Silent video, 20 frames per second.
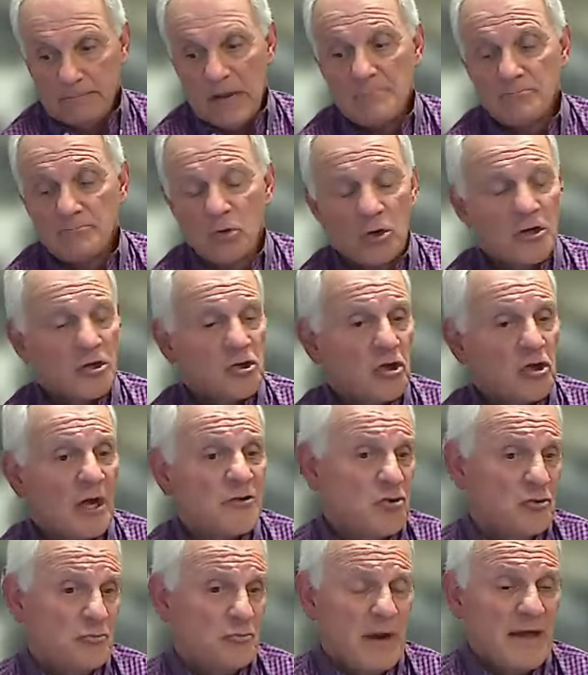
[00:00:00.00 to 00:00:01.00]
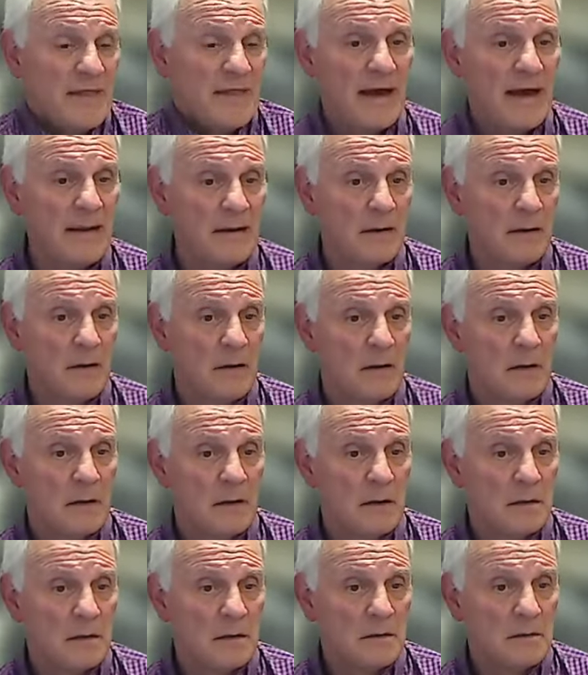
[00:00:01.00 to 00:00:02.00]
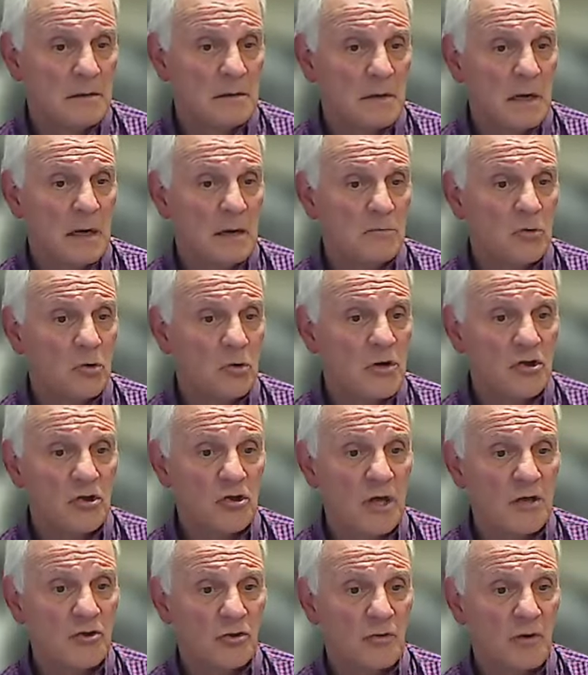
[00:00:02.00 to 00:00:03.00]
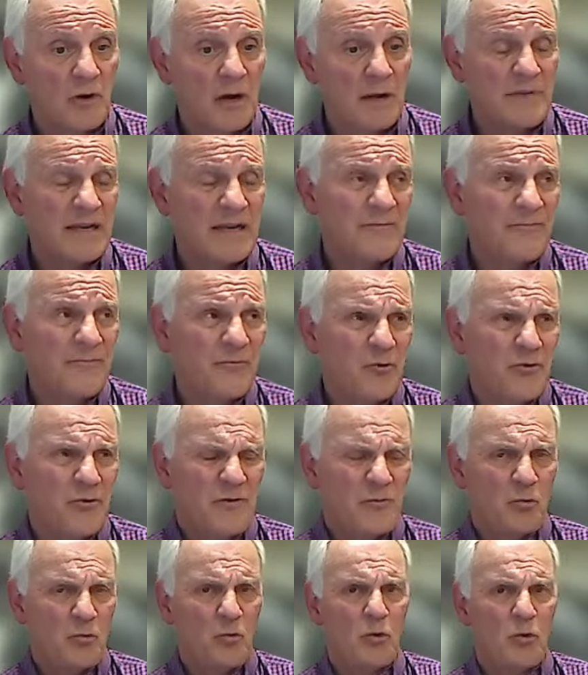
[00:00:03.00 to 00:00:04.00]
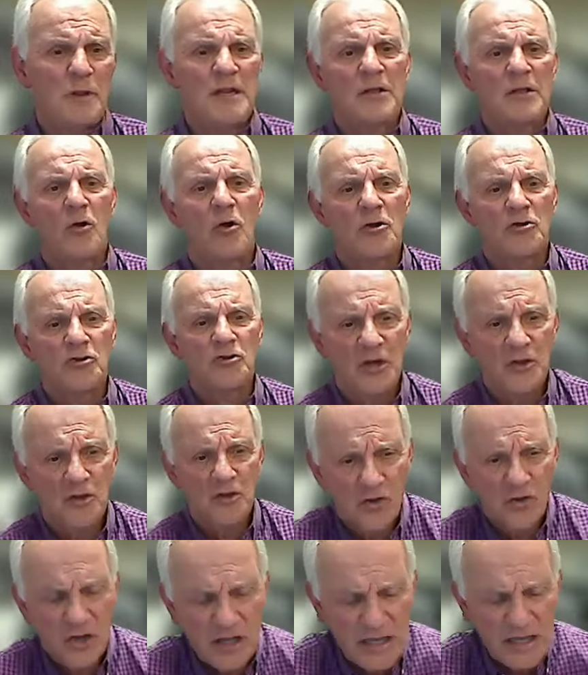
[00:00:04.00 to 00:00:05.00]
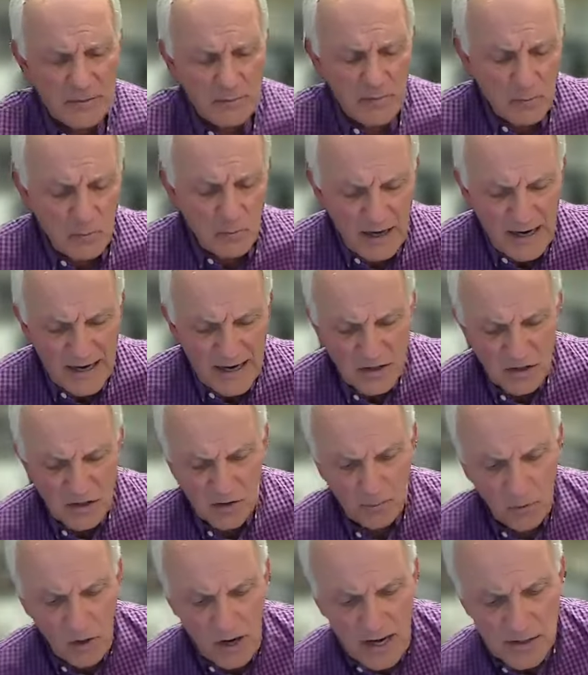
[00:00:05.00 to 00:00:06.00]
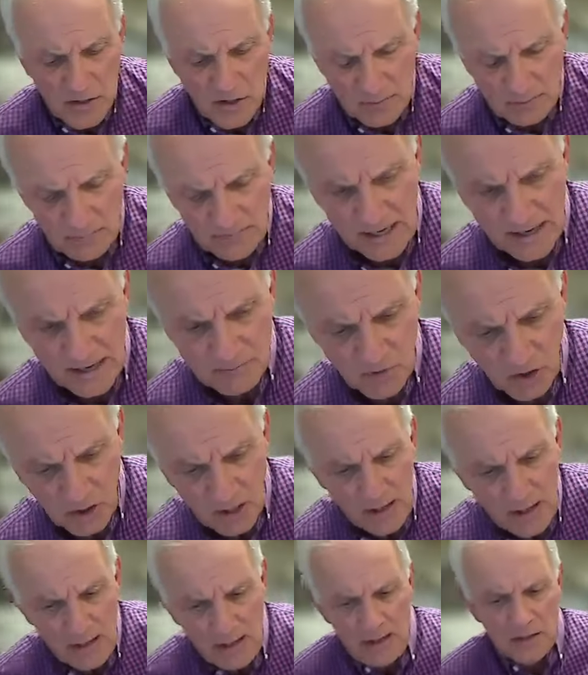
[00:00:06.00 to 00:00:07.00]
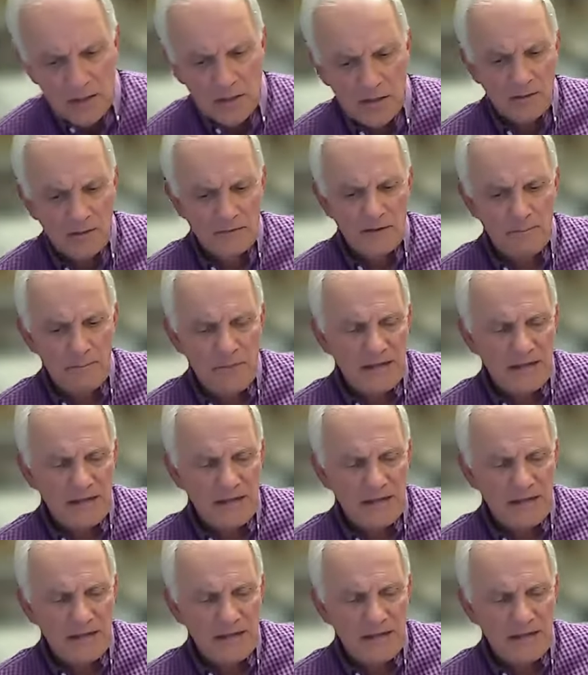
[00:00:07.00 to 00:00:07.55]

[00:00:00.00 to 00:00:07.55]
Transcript: I'm going to judge you by that. I'm going to judge you. I mean, if you're the really large agency, I'm kind of surprised sometimes. The